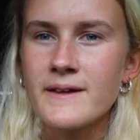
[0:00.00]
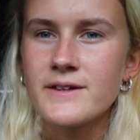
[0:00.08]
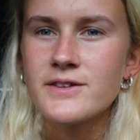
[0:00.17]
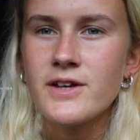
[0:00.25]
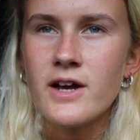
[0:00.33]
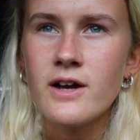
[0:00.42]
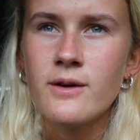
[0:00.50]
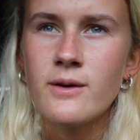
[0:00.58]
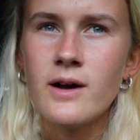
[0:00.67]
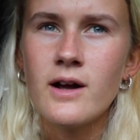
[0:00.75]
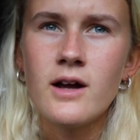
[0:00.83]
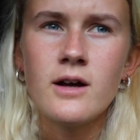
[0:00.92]
So
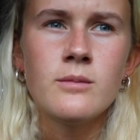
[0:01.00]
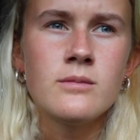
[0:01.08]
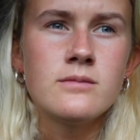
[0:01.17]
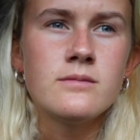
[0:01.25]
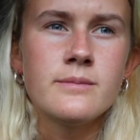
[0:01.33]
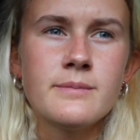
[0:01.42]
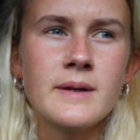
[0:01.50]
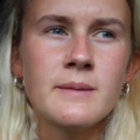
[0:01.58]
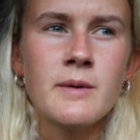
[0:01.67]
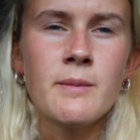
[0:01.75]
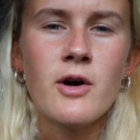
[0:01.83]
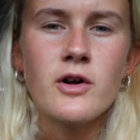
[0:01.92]
me and
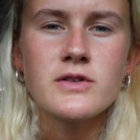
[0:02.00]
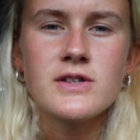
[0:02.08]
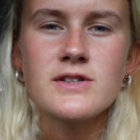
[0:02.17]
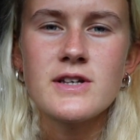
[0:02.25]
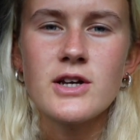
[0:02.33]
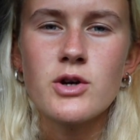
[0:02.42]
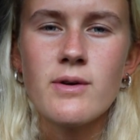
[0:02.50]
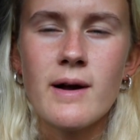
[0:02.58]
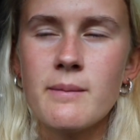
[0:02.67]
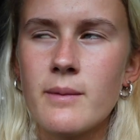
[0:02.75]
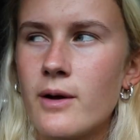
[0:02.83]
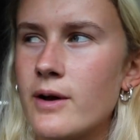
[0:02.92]
Mum are off to see
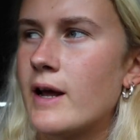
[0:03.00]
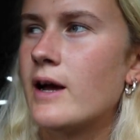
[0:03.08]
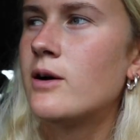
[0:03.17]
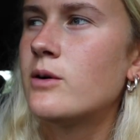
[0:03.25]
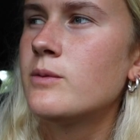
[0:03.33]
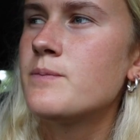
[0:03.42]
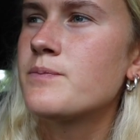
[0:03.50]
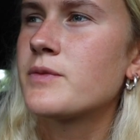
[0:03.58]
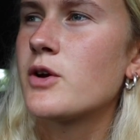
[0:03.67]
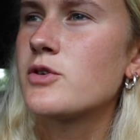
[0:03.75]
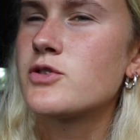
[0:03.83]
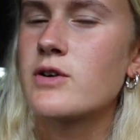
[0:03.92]
Grandma now,
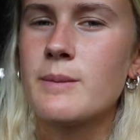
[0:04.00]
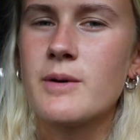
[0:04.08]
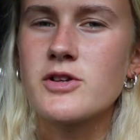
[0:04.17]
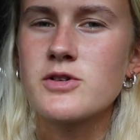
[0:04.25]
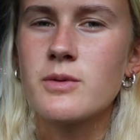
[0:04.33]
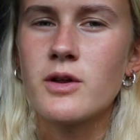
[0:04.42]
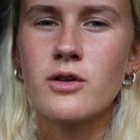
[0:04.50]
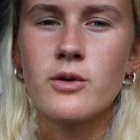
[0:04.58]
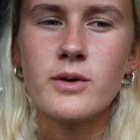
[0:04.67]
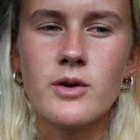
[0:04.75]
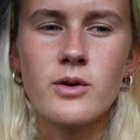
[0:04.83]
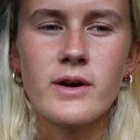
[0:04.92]
go to Grandma's, and we thought
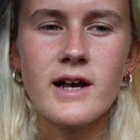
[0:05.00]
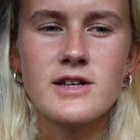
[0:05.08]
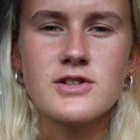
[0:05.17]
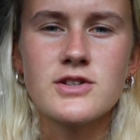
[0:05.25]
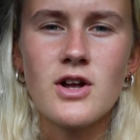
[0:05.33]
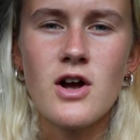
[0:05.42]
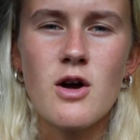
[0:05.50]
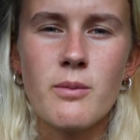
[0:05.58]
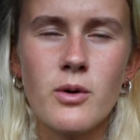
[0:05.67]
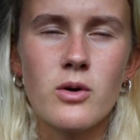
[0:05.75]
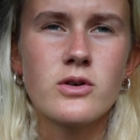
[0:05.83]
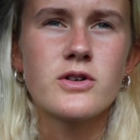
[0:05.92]
we'd go and get
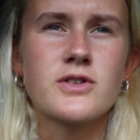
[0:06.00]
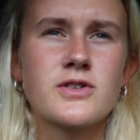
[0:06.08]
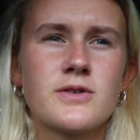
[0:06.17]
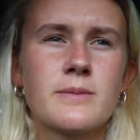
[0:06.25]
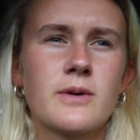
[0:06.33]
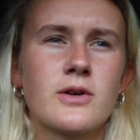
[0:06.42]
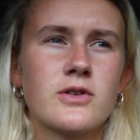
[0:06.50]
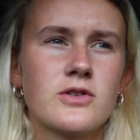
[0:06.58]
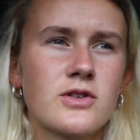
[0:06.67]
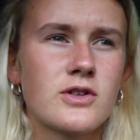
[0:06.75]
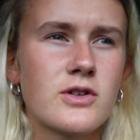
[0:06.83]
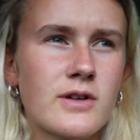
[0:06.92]
Starbucks
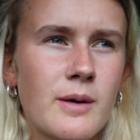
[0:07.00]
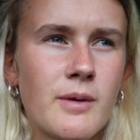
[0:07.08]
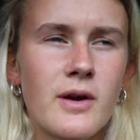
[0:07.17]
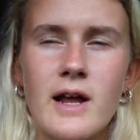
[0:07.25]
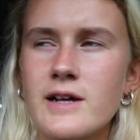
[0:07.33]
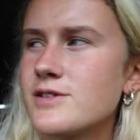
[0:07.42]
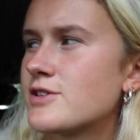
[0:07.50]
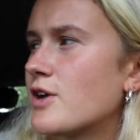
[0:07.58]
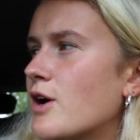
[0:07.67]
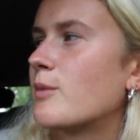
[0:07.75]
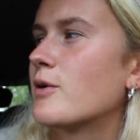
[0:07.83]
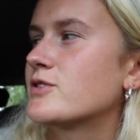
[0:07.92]
because Grandma likes
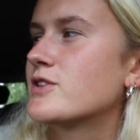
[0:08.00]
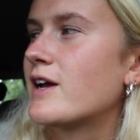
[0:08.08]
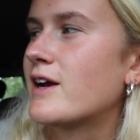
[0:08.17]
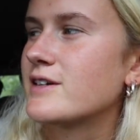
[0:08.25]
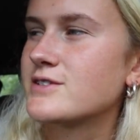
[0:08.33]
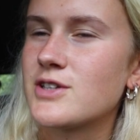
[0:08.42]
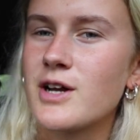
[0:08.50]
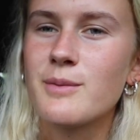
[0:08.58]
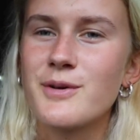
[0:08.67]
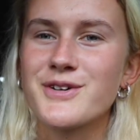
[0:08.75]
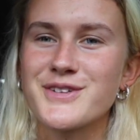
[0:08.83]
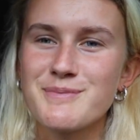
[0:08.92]
Starbucks, I like
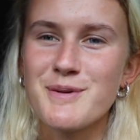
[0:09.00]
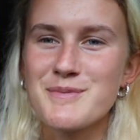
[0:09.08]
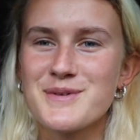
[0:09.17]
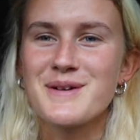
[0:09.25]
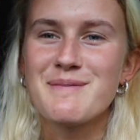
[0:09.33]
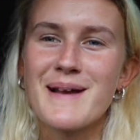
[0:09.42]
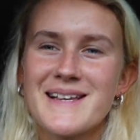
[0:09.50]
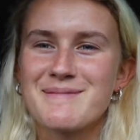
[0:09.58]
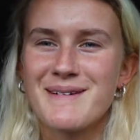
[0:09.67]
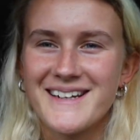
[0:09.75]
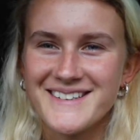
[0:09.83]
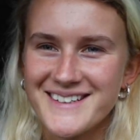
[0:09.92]
Starbucks. Mum's not best
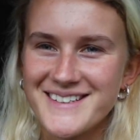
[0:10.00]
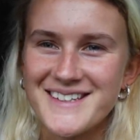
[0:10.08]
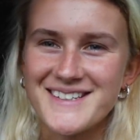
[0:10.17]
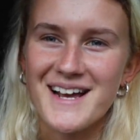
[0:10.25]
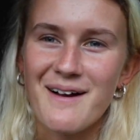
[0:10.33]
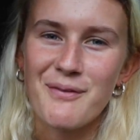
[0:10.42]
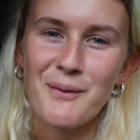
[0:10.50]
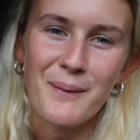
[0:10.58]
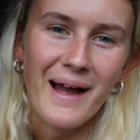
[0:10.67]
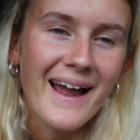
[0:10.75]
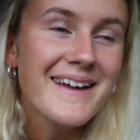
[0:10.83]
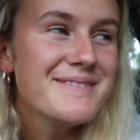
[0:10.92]
pleased because it's out the
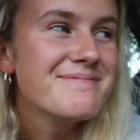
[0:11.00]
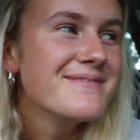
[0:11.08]
way.